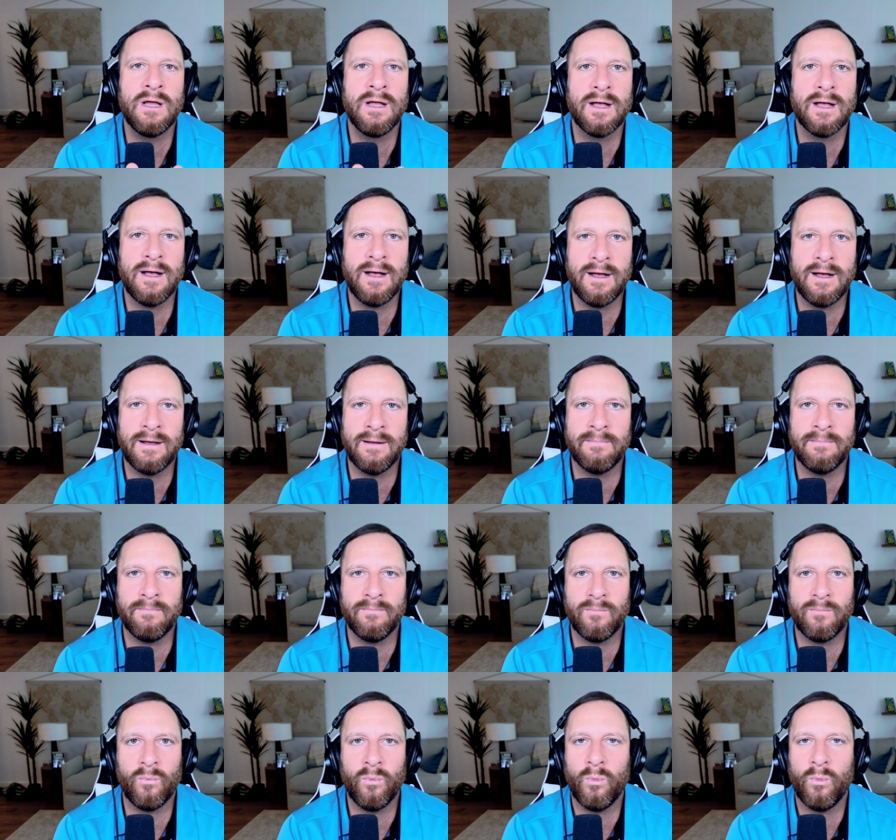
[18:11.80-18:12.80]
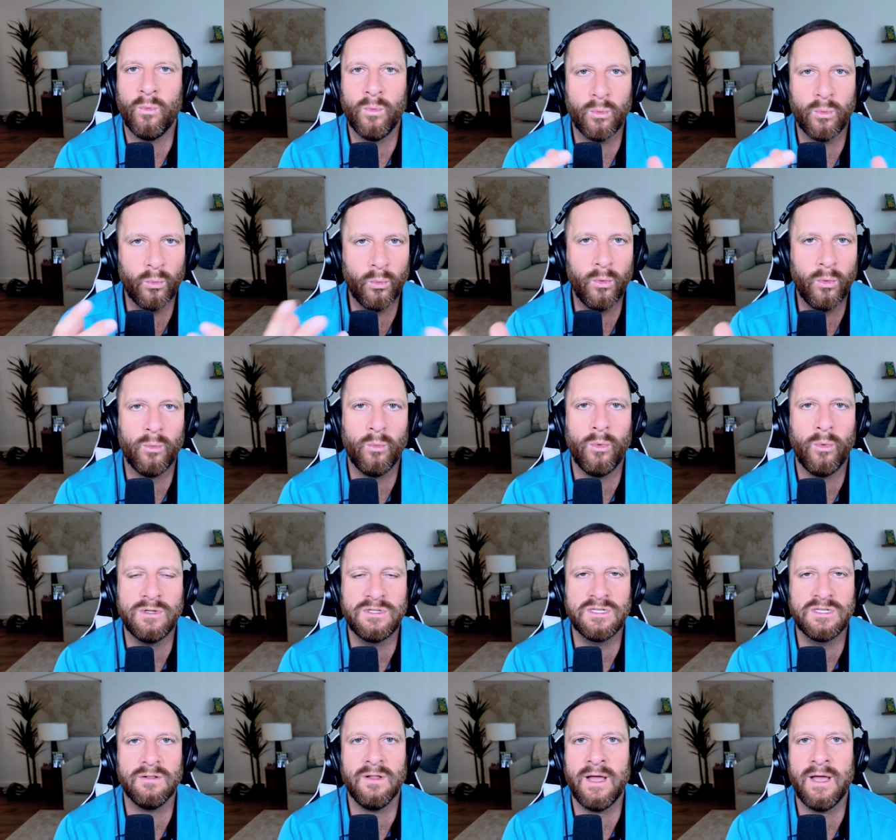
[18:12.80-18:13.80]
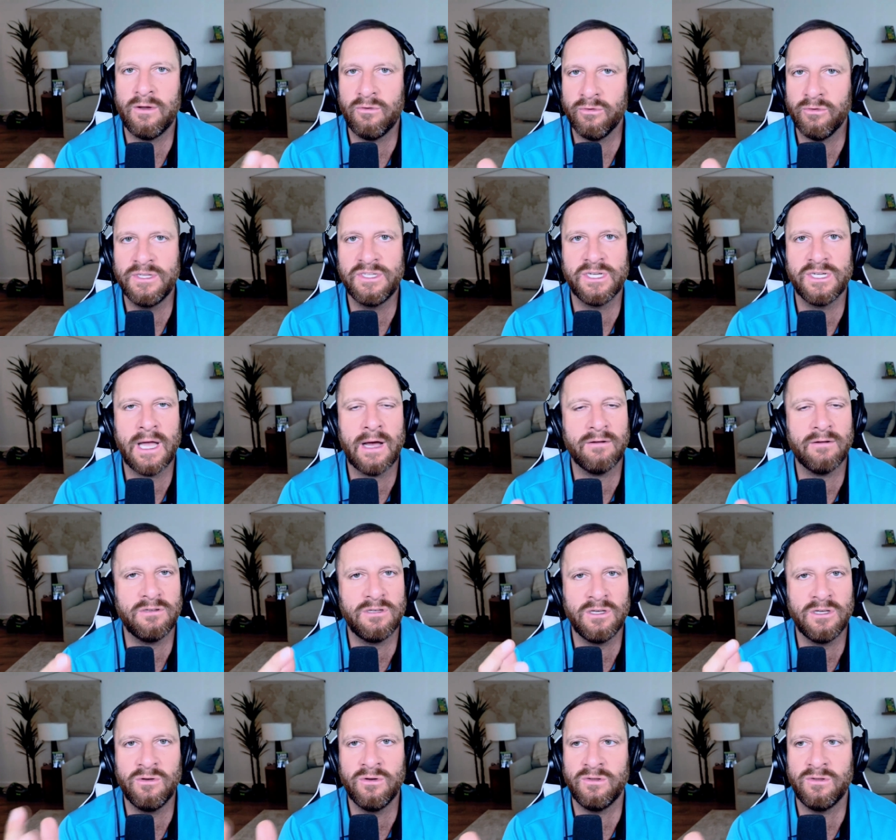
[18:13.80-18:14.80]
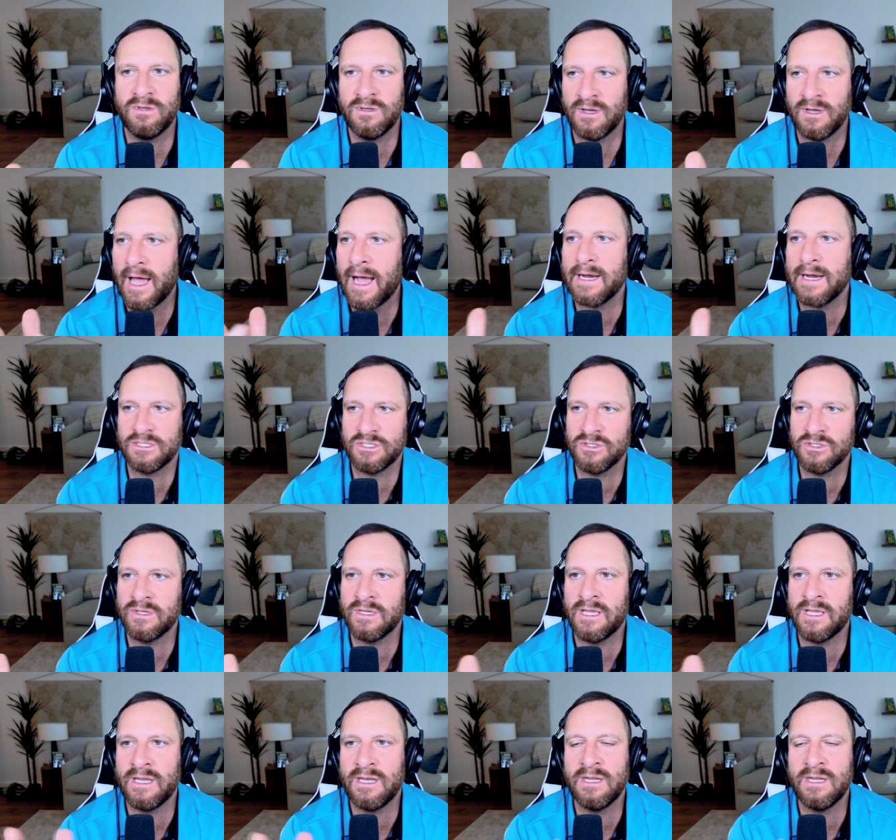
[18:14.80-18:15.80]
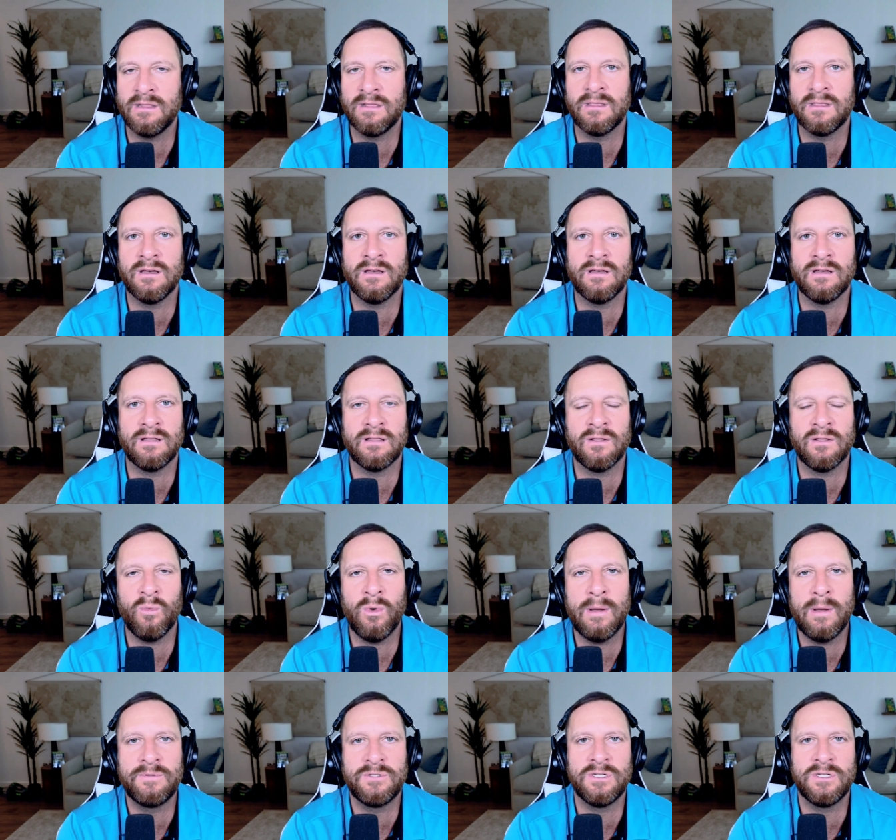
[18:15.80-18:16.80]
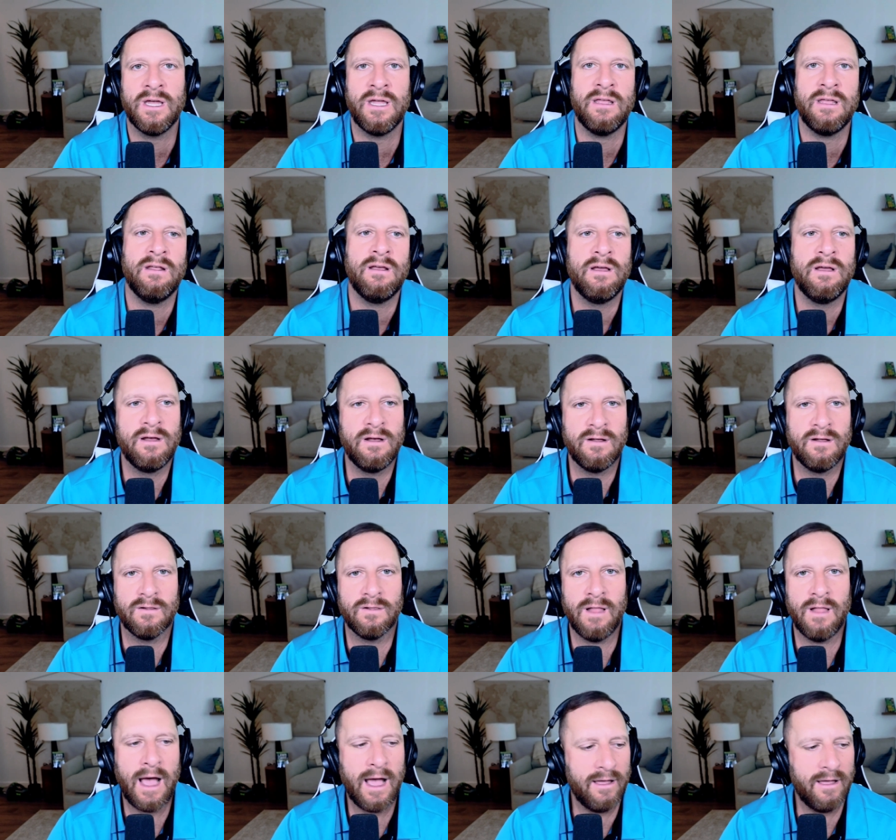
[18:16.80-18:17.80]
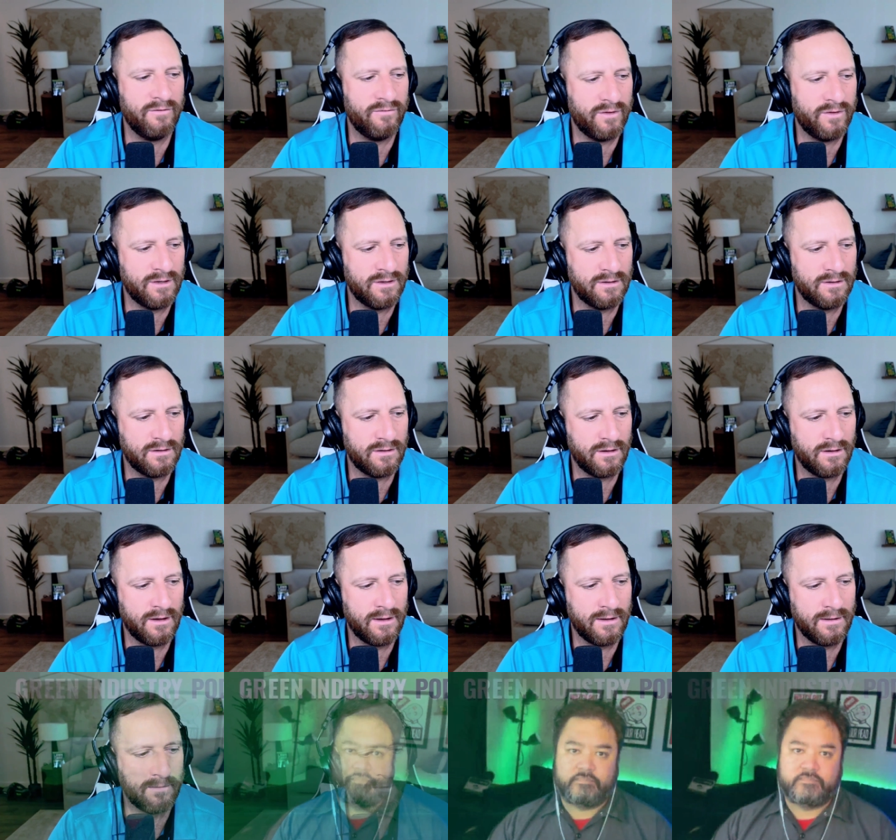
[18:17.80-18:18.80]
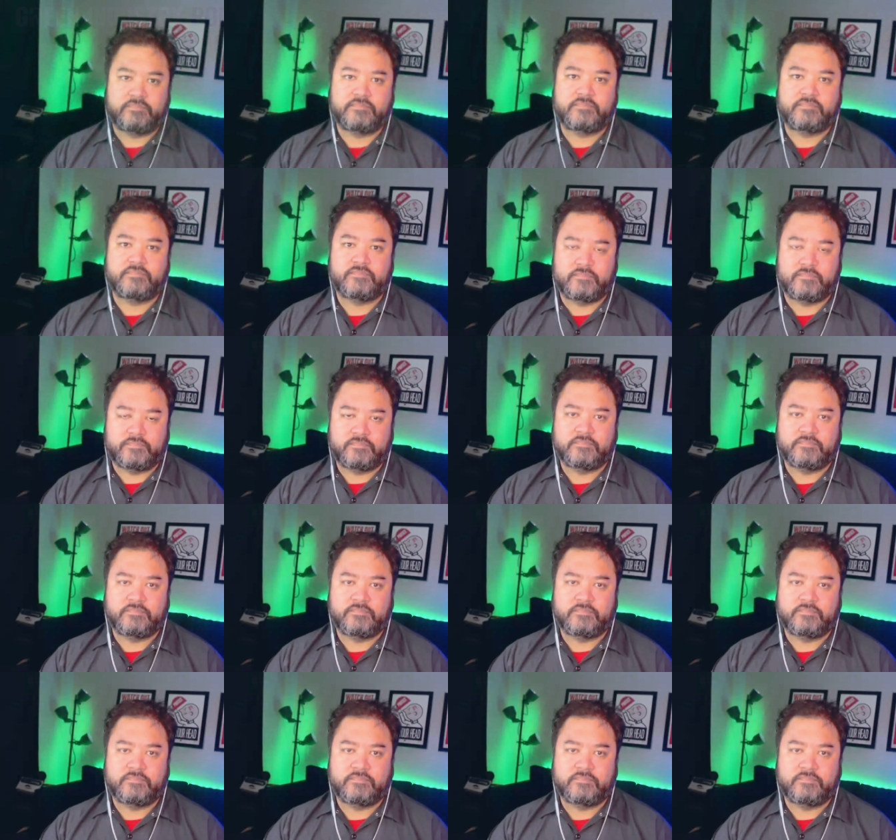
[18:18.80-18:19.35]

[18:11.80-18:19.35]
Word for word: Um, what's it like reaching out to you to actually getting the the website live and uh, launched.